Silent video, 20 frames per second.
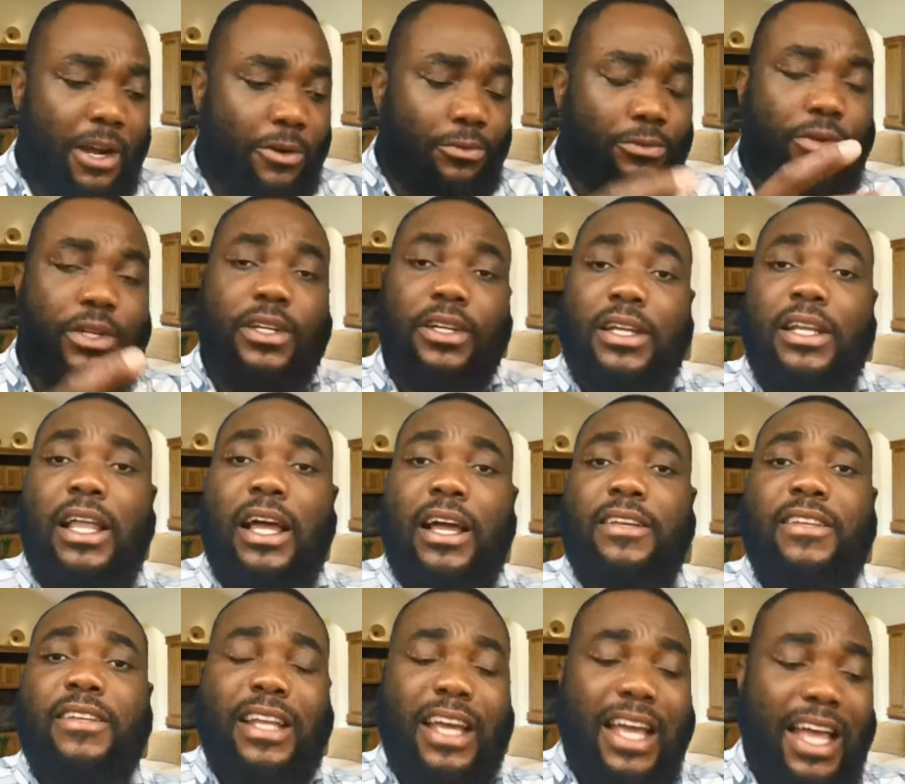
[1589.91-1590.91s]
I
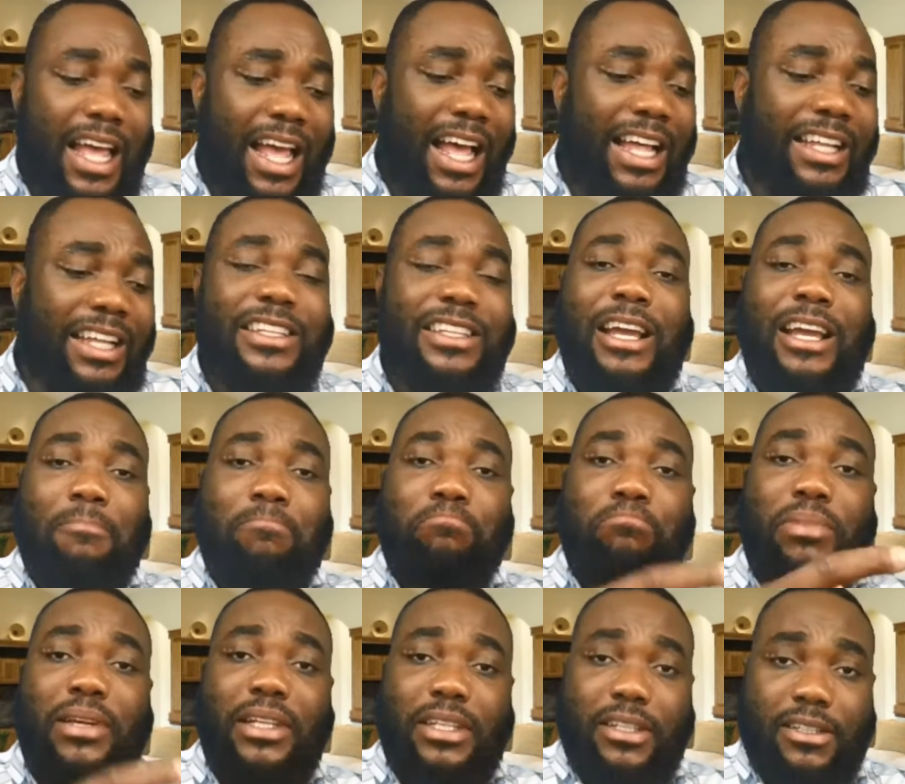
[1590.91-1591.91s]
realized that I had the
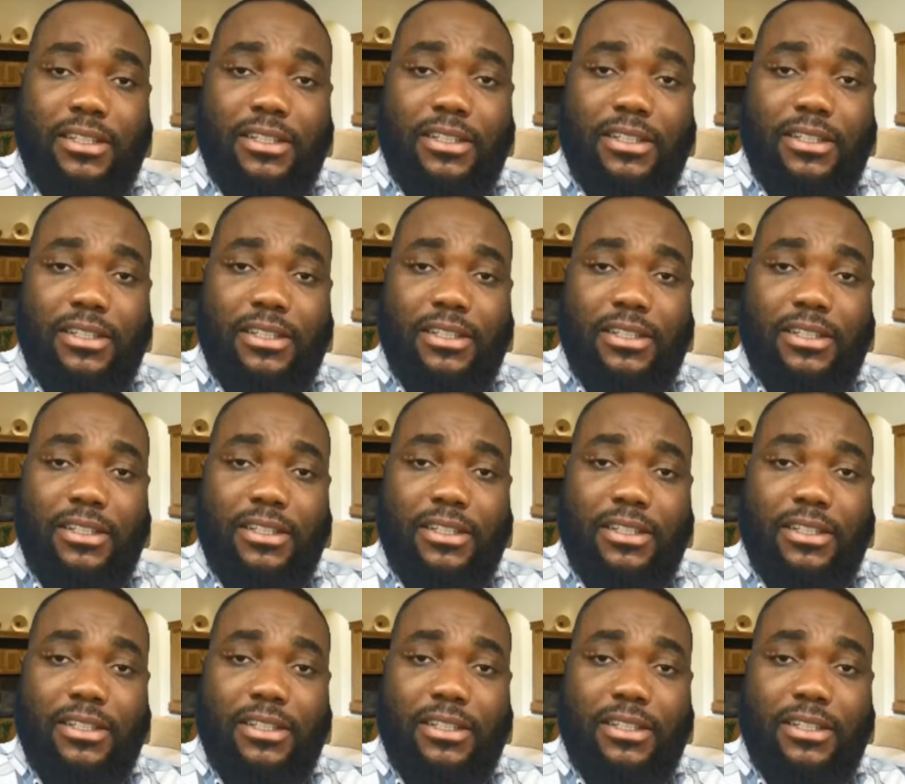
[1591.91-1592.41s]
ability